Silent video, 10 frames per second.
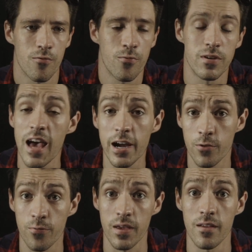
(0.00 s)

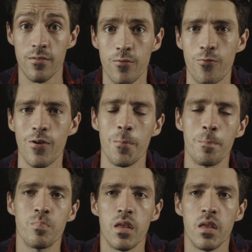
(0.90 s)
photography film.